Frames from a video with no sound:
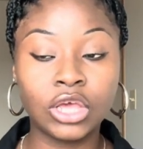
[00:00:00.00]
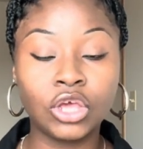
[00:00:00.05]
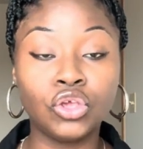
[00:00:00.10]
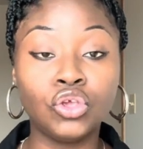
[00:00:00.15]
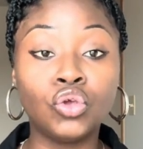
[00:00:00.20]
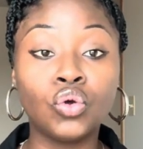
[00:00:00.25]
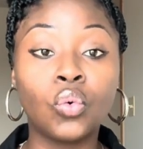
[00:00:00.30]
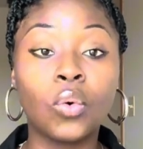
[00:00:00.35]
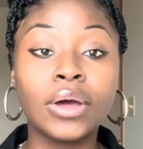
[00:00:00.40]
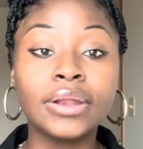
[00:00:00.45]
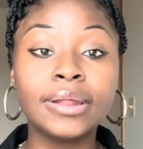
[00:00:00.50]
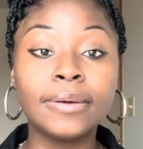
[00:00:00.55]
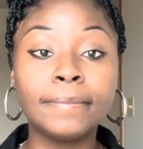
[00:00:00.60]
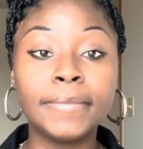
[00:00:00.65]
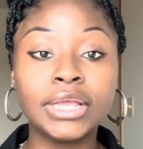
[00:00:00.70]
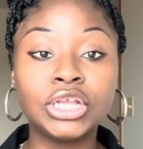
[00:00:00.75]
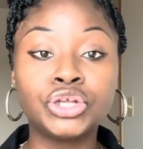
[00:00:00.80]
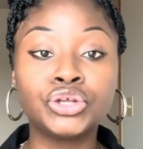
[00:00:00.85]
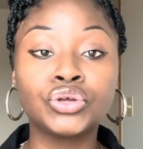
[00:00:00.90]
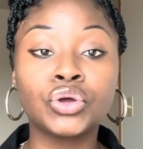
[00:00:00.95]
you want to
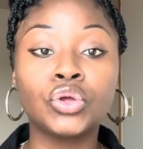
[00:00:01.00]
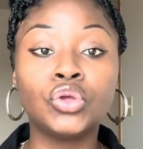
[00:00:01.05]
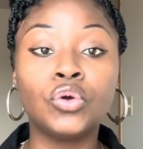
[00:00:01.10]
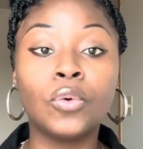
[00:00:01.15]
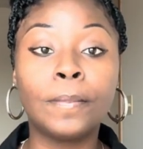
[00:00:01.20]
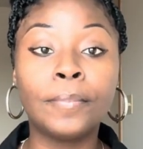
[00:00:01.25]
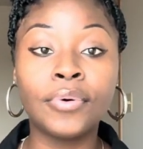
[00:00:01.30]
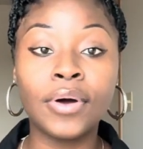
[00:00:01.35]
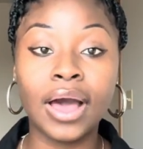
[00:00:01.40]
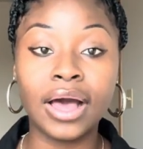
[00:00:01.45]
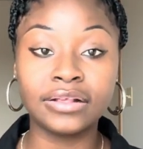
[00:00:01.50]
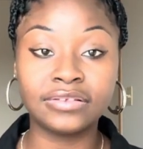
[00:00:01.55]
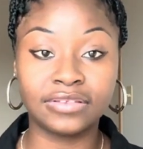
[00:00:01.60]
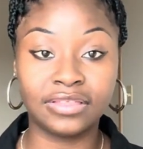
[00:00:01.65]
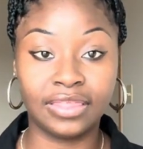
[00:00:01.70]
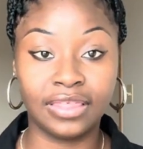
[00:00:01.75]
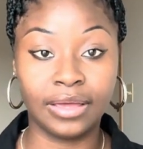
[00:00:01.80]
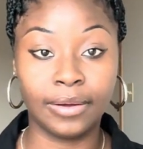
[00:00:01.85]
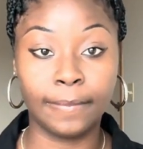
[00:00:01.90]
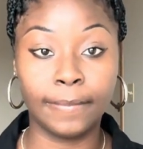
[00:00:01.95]
make sure you pass
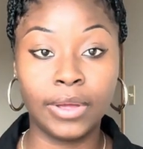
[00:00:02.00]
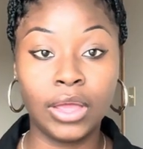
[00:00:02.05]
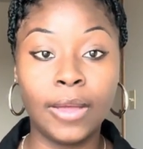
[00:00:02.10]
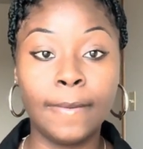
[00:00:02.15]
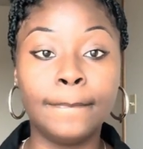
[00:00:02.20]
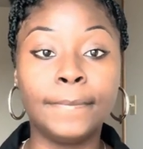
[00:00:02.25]
them